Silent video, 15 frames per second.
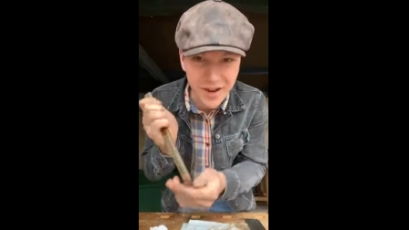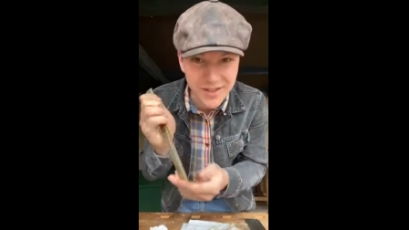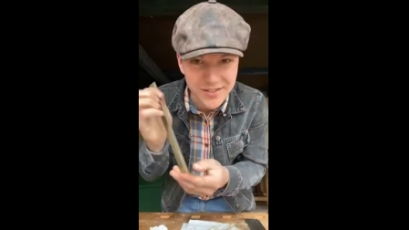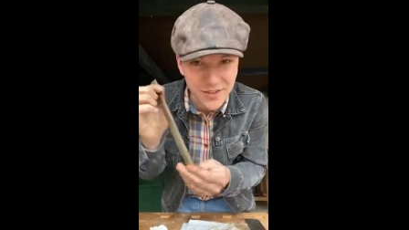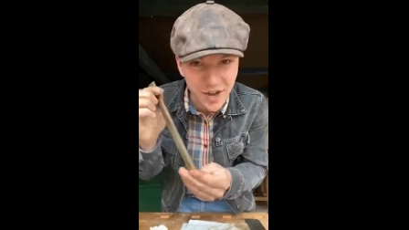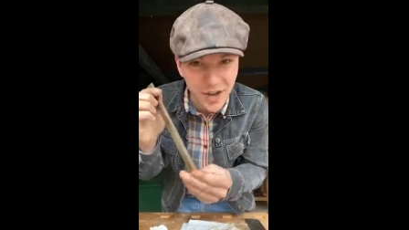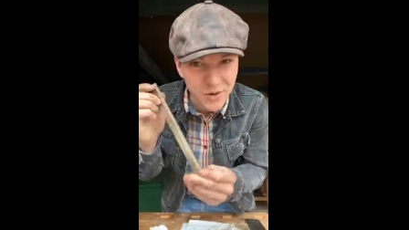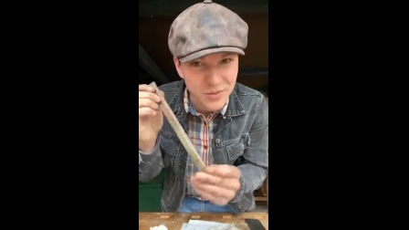
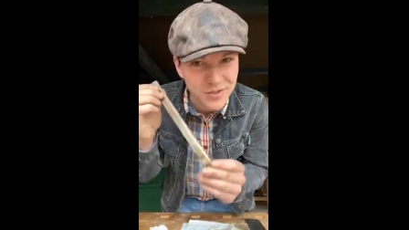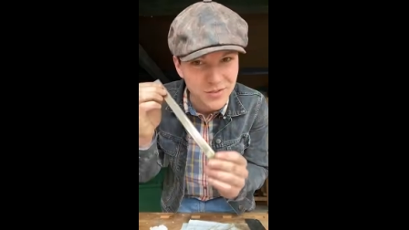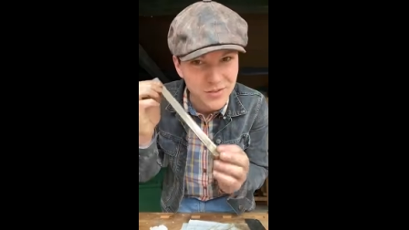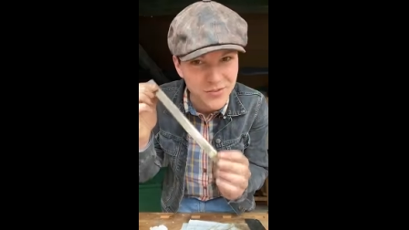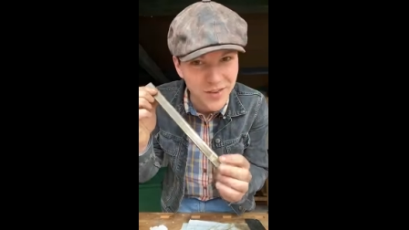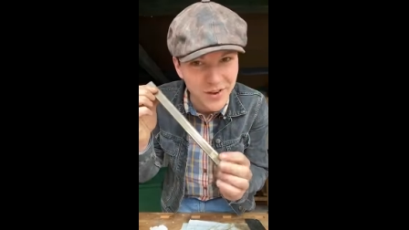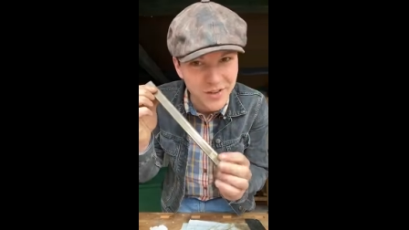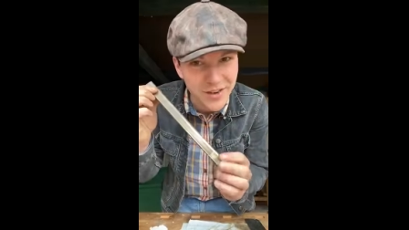Brass always
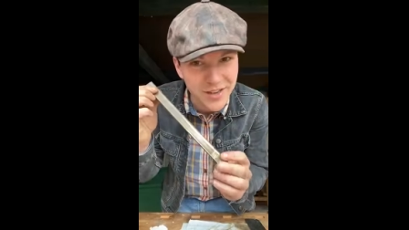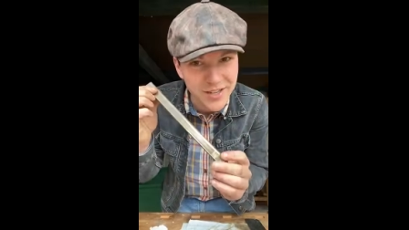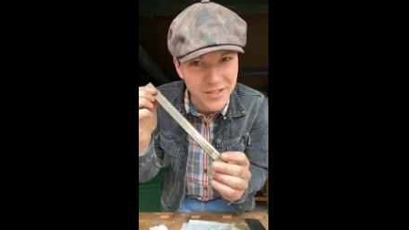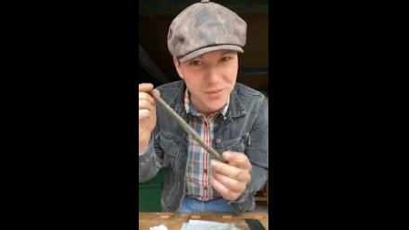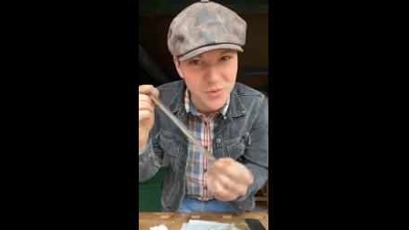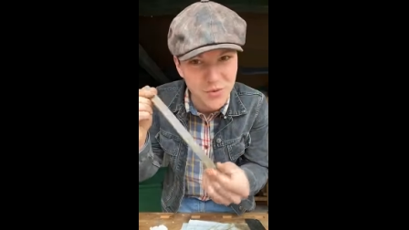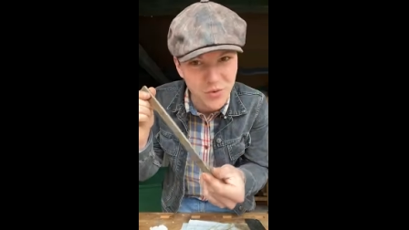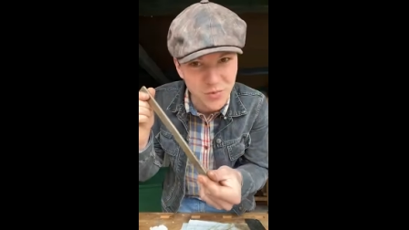looks very
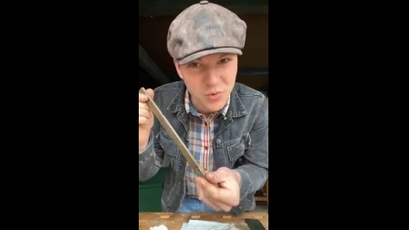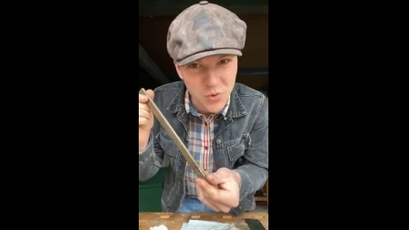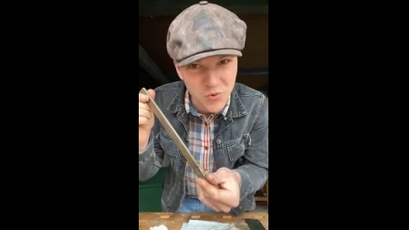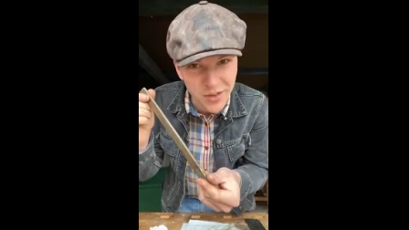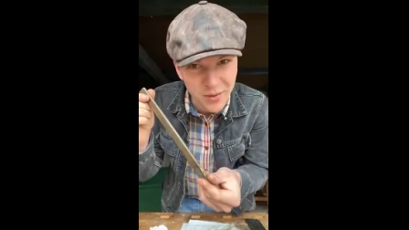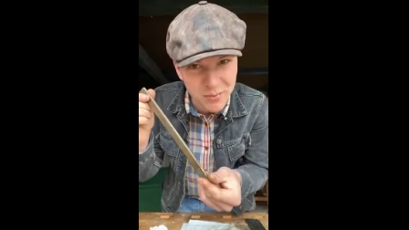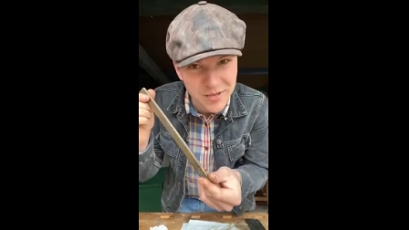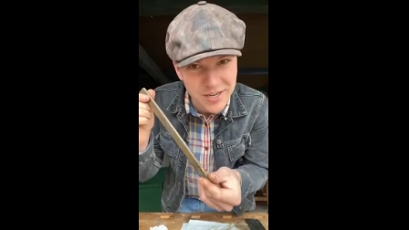nice when you
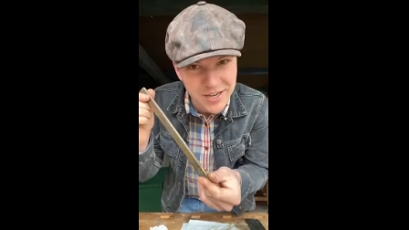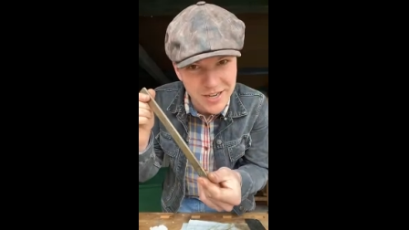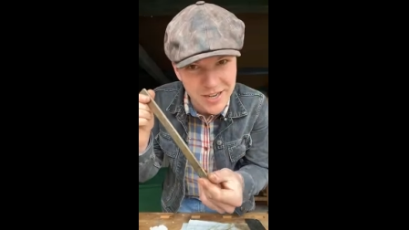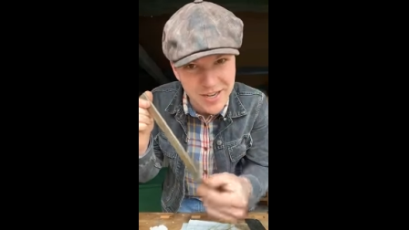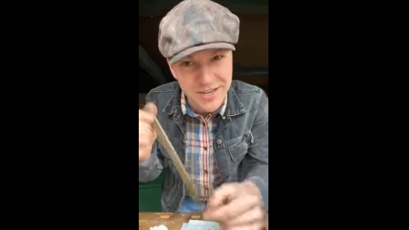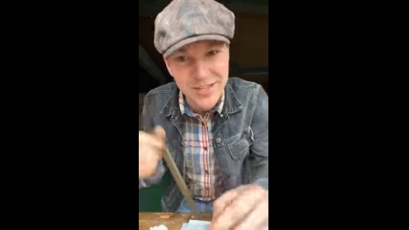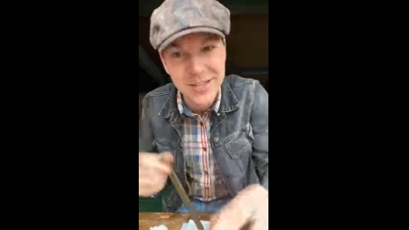remove that patina.